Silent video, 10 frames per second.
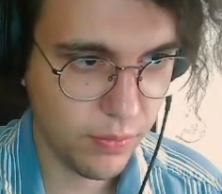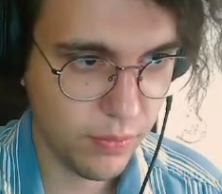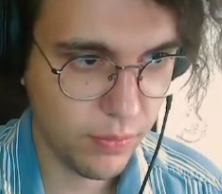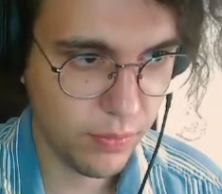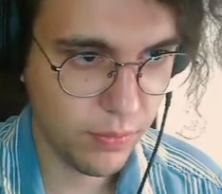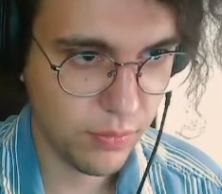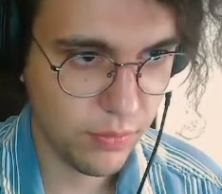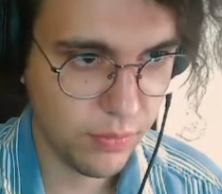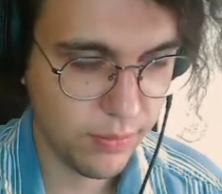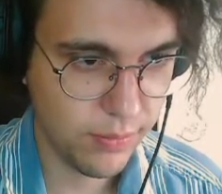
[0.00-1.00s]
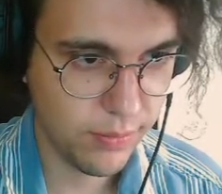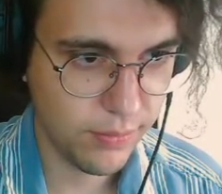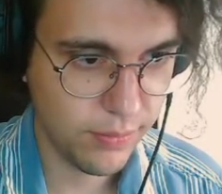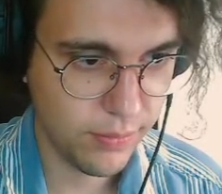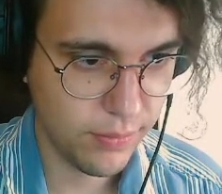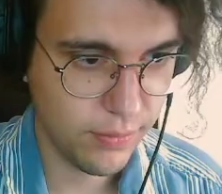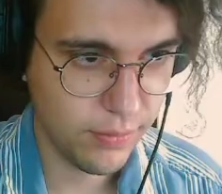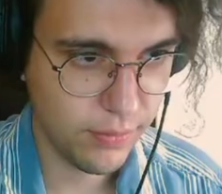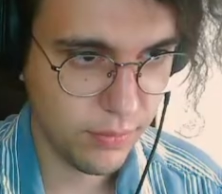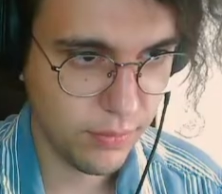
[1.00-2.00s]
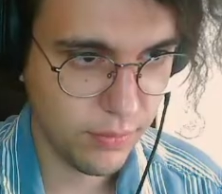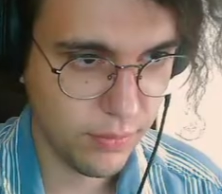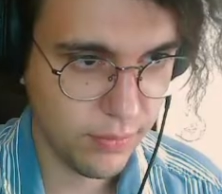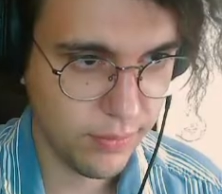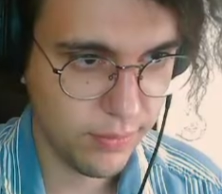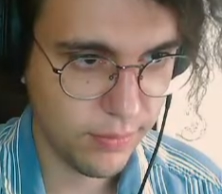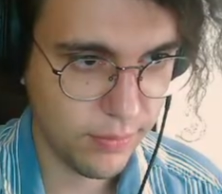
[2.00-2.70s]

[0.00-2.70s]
(silence)